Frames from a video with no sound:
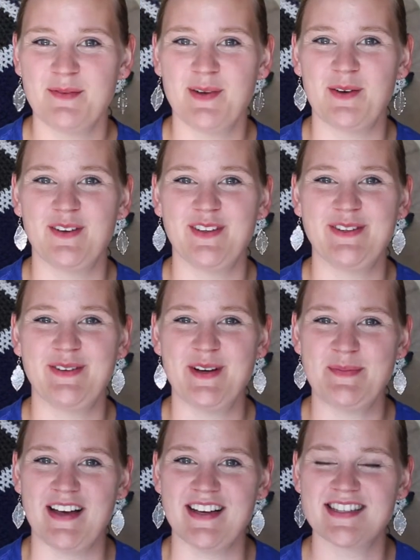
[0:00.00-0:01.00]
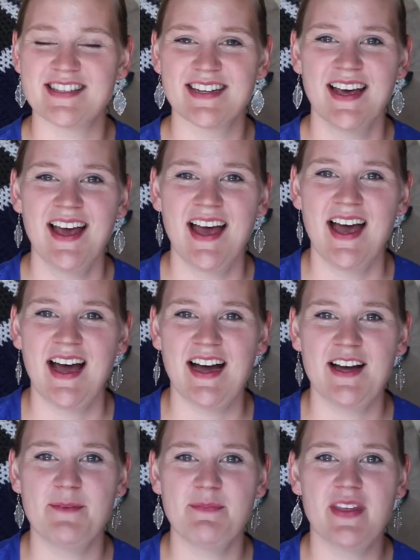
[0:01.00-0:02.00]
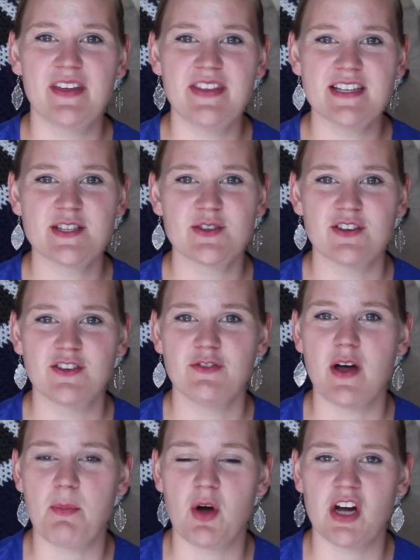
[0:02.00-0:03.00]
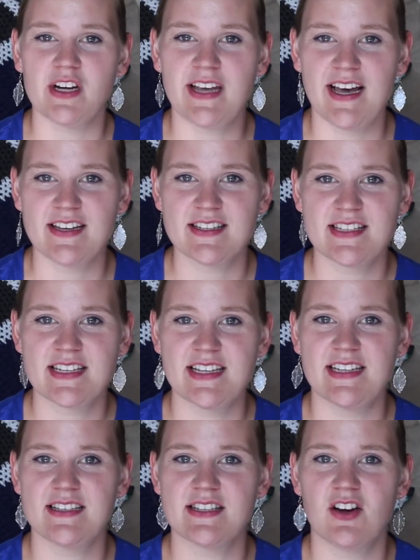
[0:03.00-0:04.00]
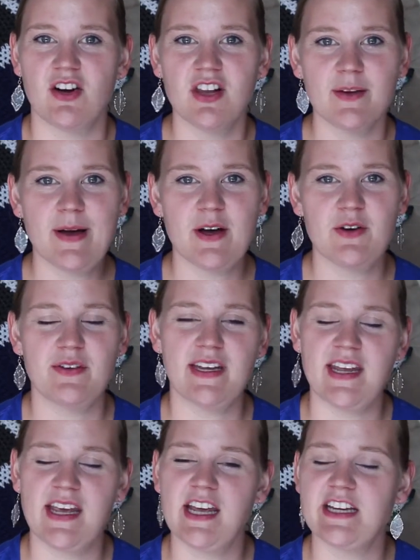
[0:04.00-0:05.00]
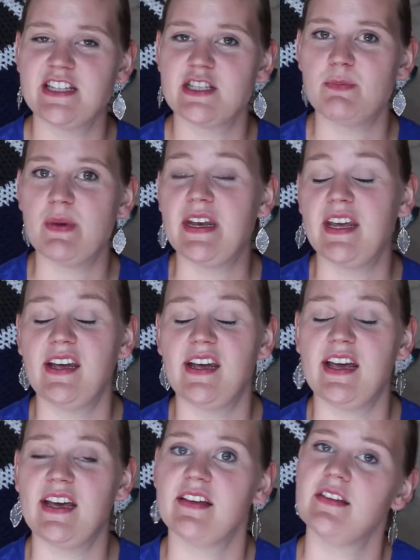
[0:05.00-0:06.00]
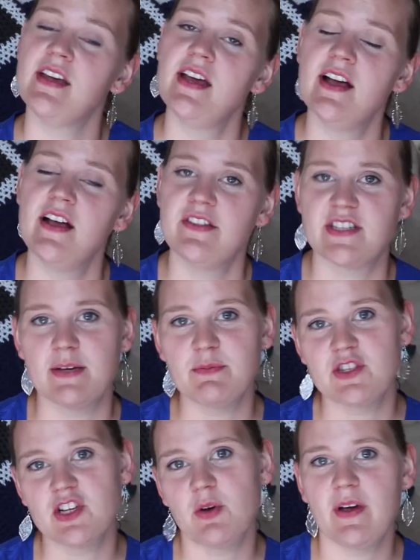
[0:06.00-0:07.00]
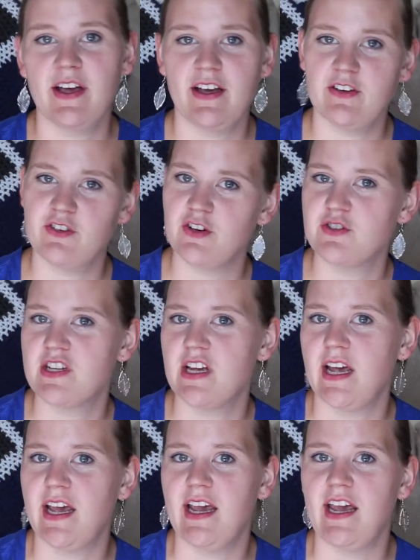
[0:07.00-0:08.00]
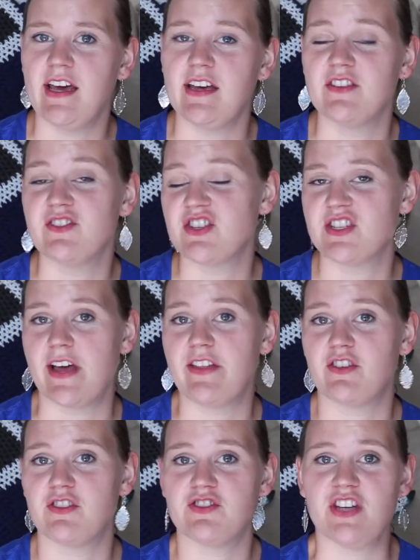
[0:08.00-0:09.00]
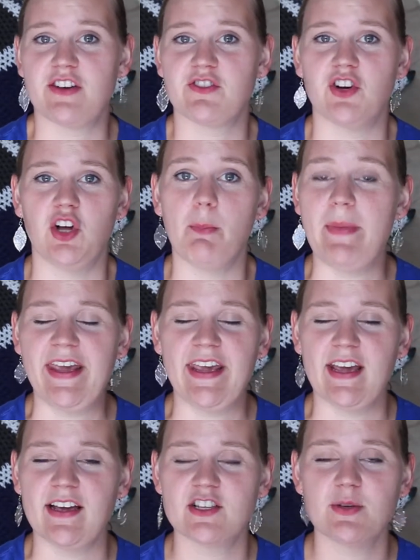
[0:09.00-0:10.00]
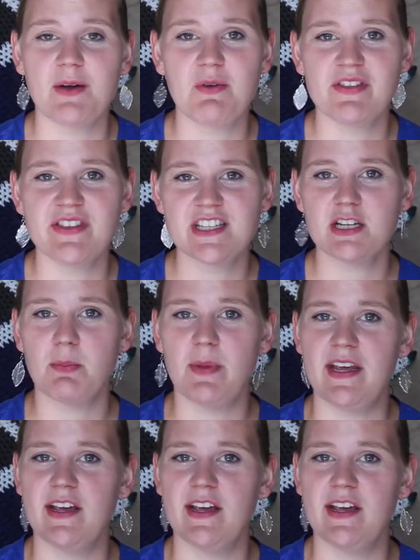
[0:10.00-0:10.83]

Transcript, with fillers: but we'll do our best. Um, this sort of podcast is all about knitting and spinning and some sewing and crochet and just other general making. So I want this to be